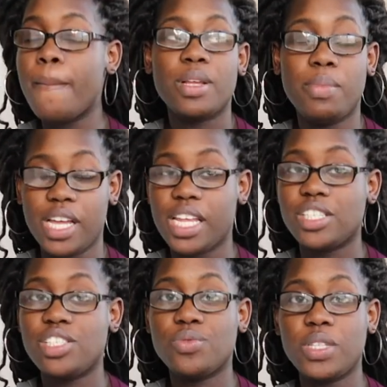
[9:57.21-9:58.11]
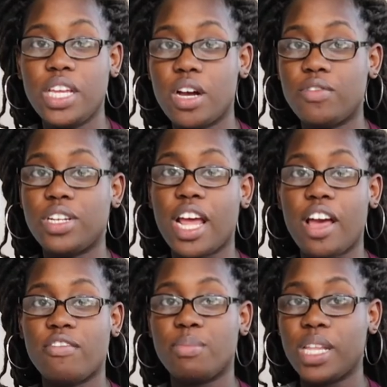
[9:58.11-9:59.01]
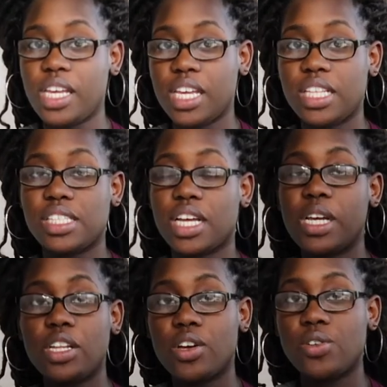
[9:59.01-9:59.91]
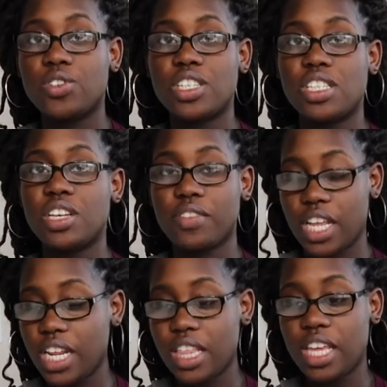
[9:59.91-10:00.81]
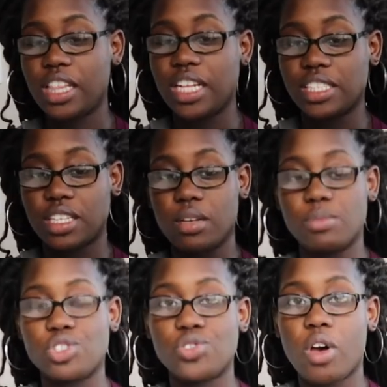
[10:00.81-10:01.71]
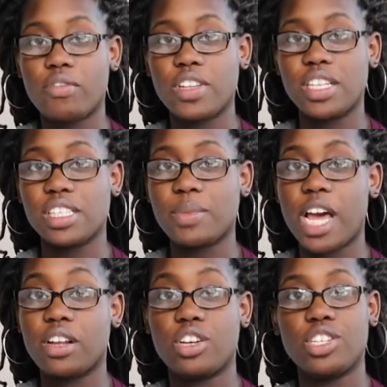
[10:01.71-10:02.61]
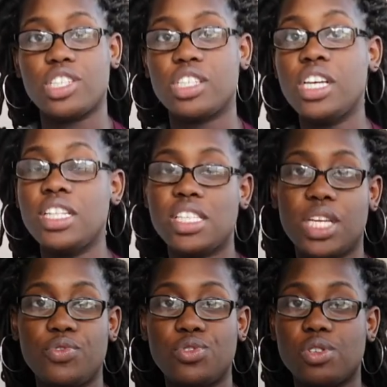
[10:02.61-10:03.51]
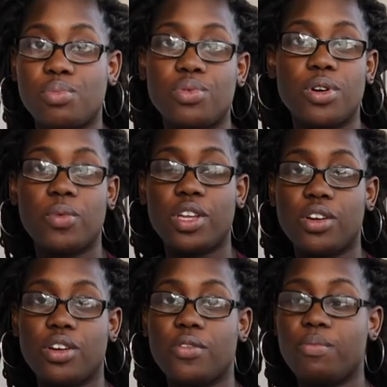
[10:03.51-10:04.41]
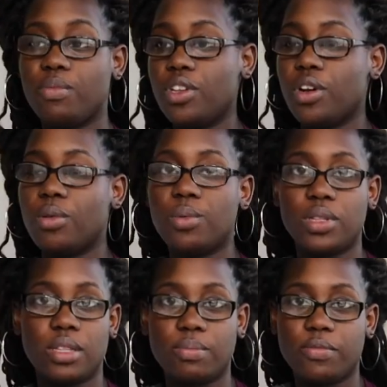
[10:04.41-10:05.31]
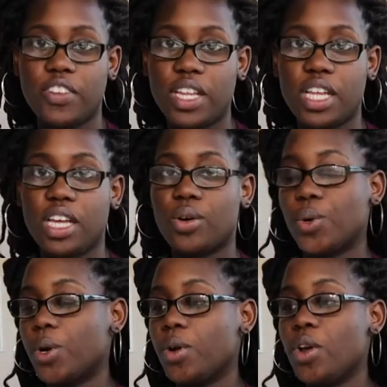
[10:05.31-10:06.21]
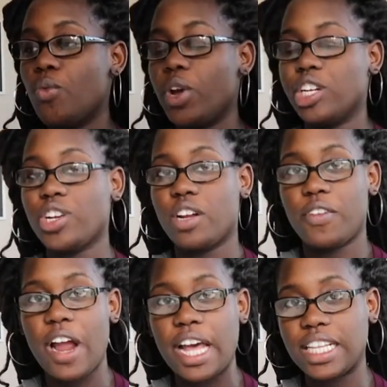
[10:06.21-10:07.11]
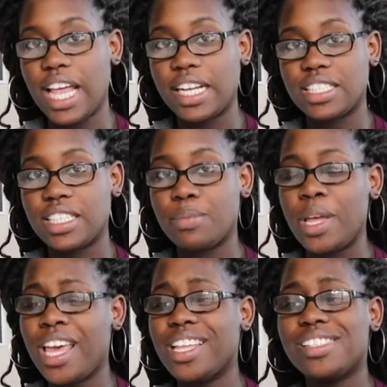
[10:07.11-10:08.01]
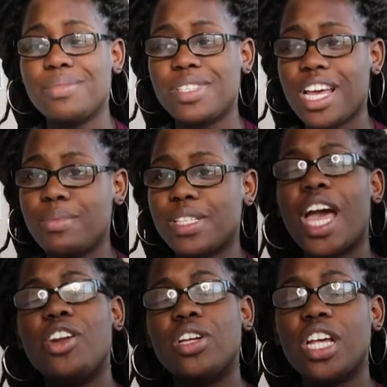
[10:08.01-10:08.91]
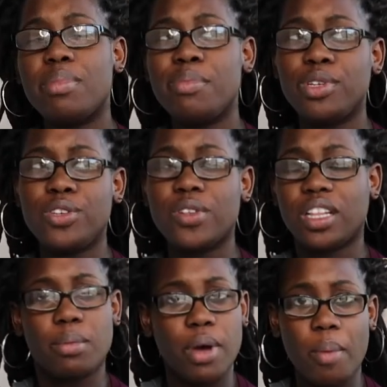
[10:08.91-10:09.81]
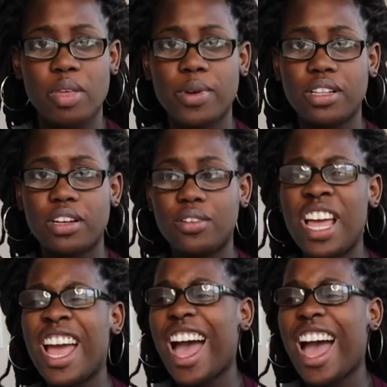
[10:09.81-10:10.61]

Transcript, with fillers: But it's just really helpful to have blankets, pillows, just diff anything that's um, soft and some kind of cushion to you support when you're, you know, feeding or when you're trying to figure out how to latch them. And sometimes I know a lot of people use like the Boppy pillow.